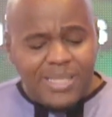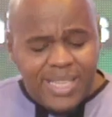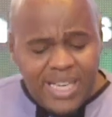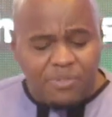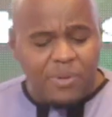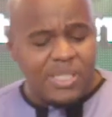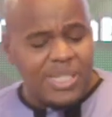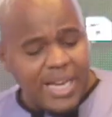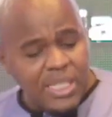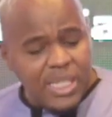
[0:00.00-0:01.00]
8 verse
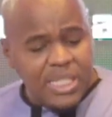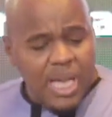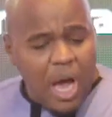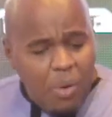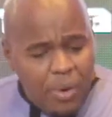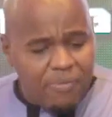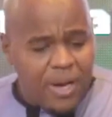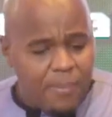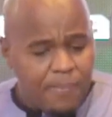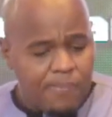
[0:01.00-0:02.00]
9 says, however,
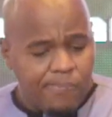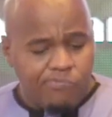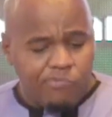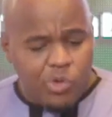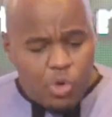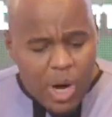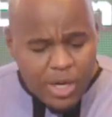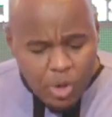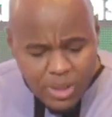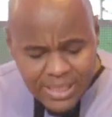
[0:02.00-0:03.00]
you are
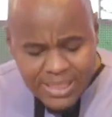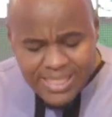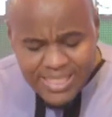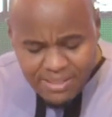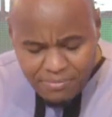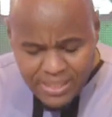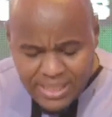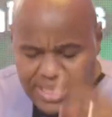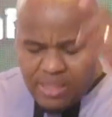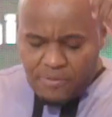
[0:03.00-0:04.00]
not living
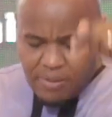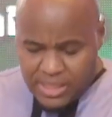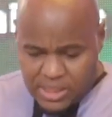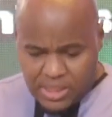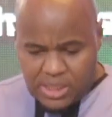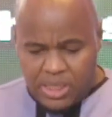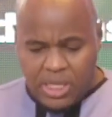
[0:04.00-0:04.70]
in the flesh,